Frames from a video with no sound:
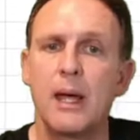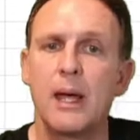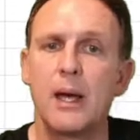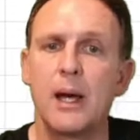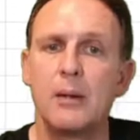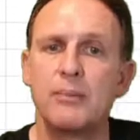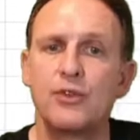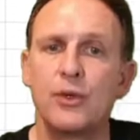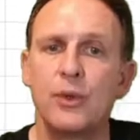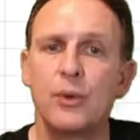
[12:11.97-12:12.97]
up
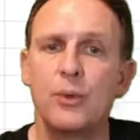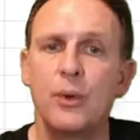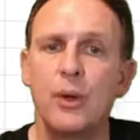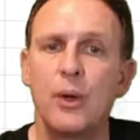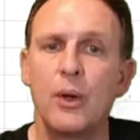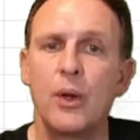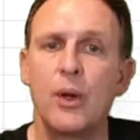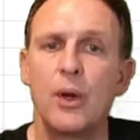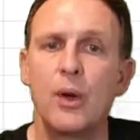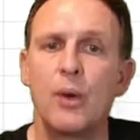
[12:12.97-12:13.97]
to
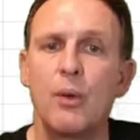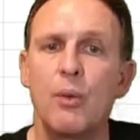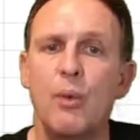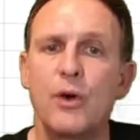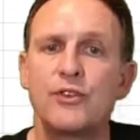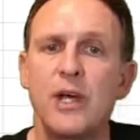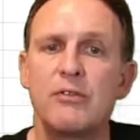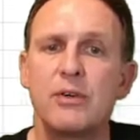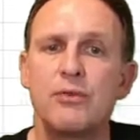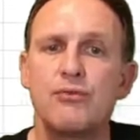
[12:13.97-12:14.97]

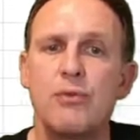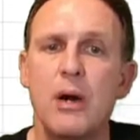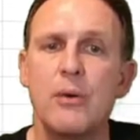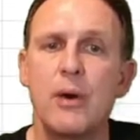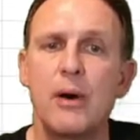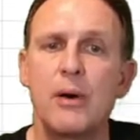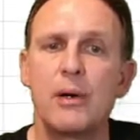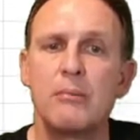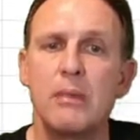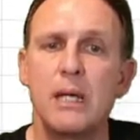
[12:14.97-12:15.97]
whatever row
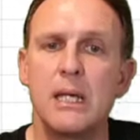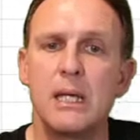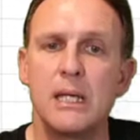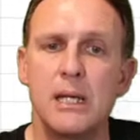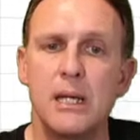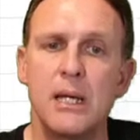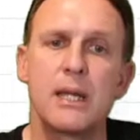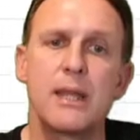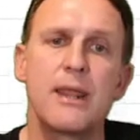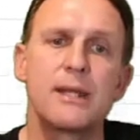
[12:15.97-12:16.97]
I'm in,
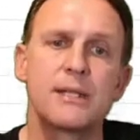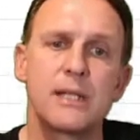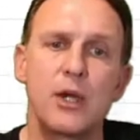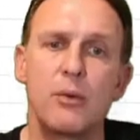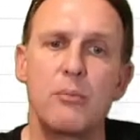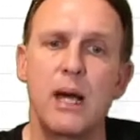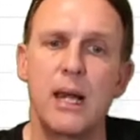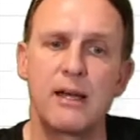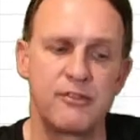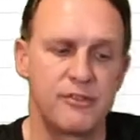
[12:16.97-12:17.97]
the cell on my
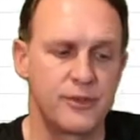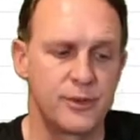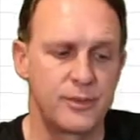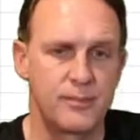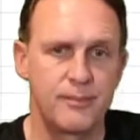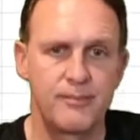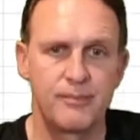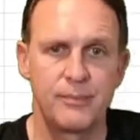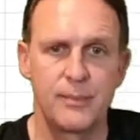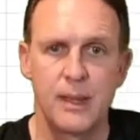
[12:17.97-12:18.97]
left.
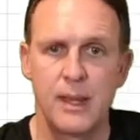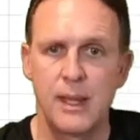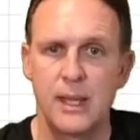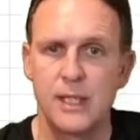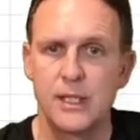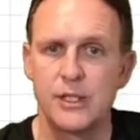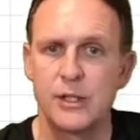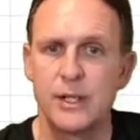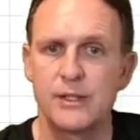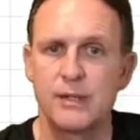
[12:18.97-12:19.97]
So
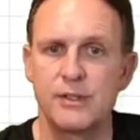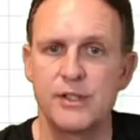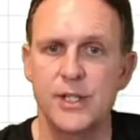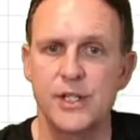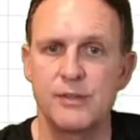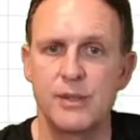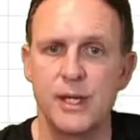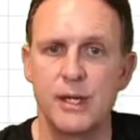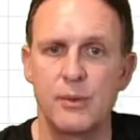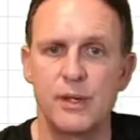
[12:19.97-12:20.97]
let's have a test of
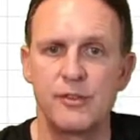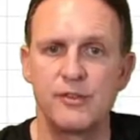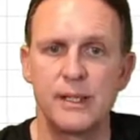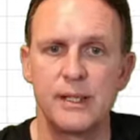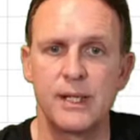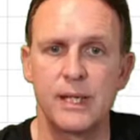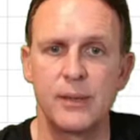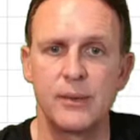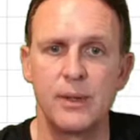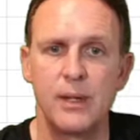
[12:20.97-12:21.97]
that. When I fill it
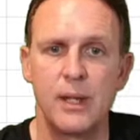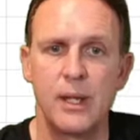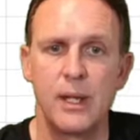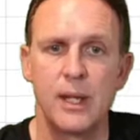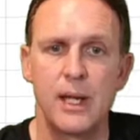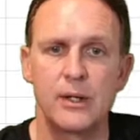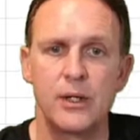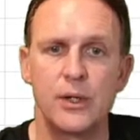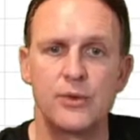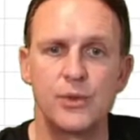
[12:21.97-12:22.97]
down and
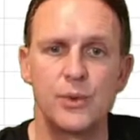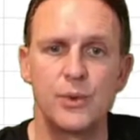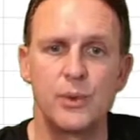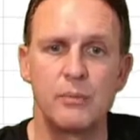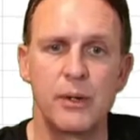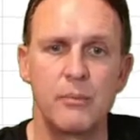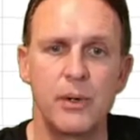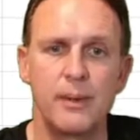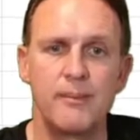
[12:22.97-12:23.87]
go to the bottom one,